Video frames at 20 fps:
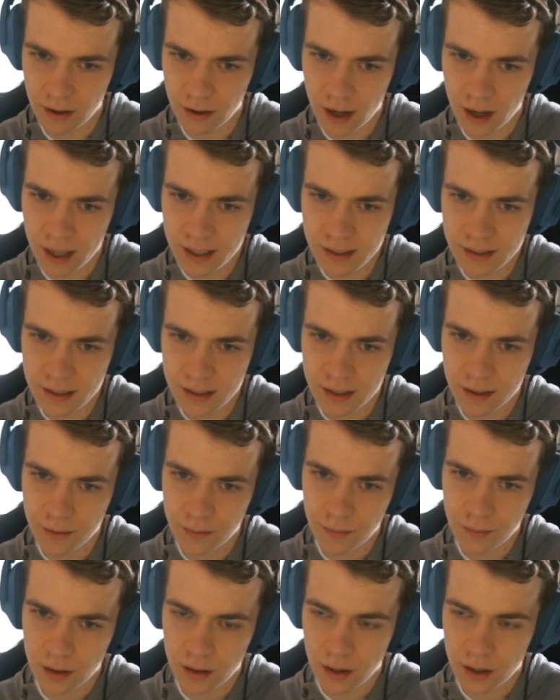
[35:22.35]
right?
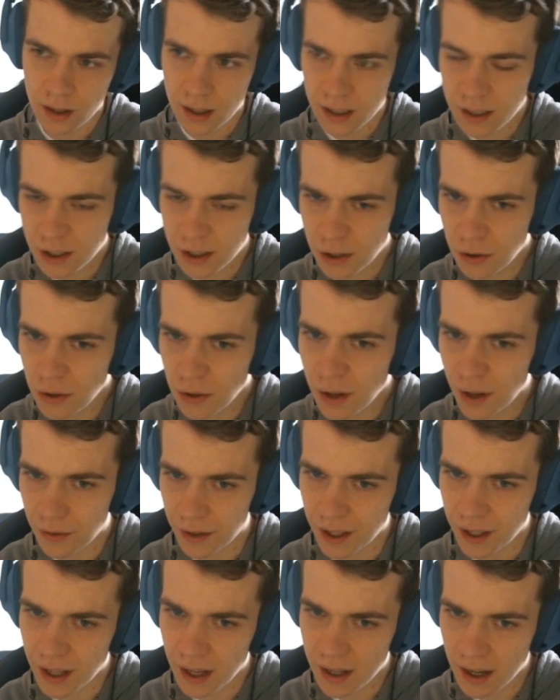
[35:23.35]
It's a good
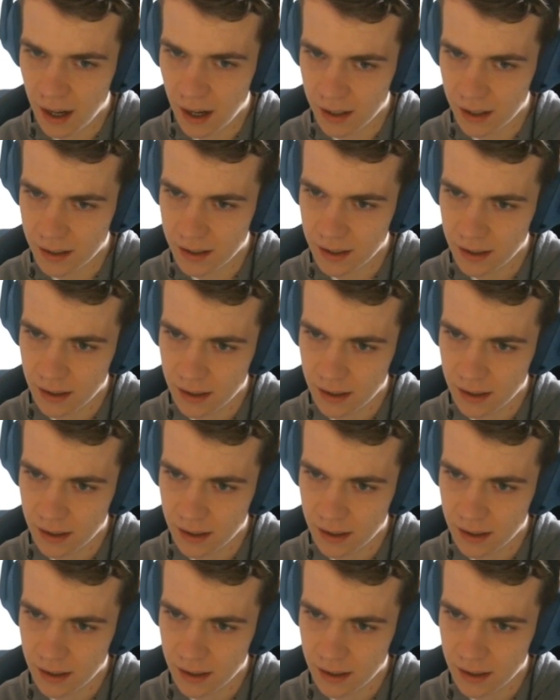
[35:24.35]
arena card.